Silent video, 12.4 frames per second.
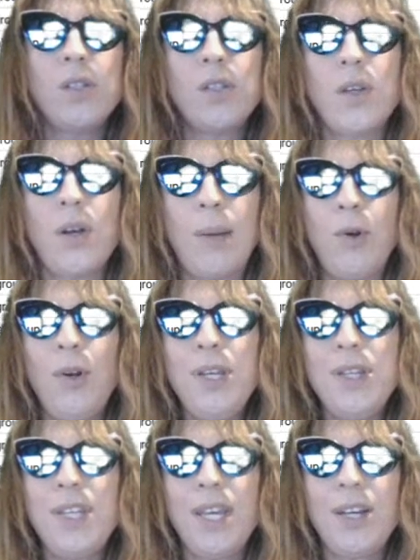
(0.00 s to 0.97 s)
So I'm going
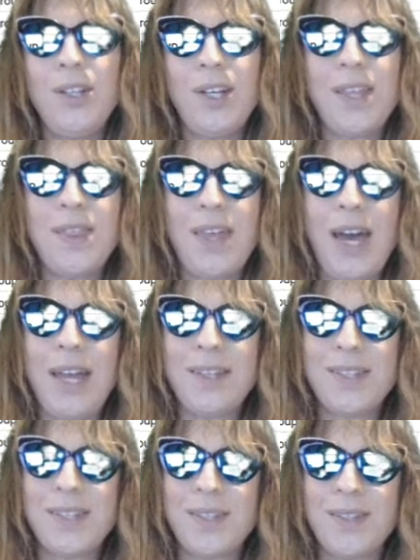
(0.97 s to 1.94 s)
to take a look at that.
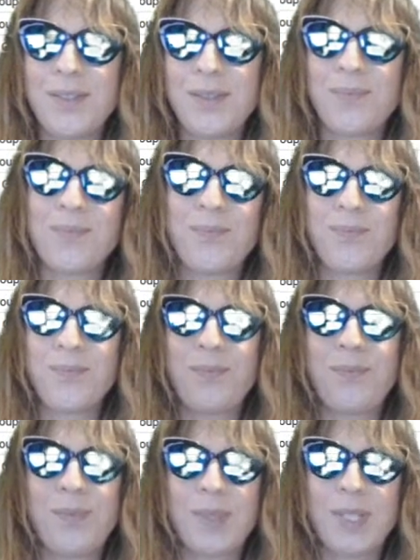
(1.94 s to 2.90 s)

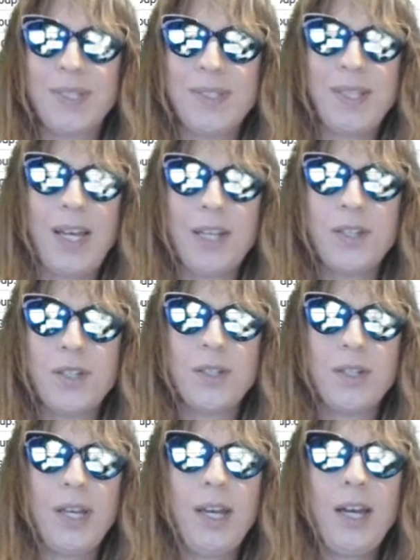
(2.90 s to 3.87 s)
Slash,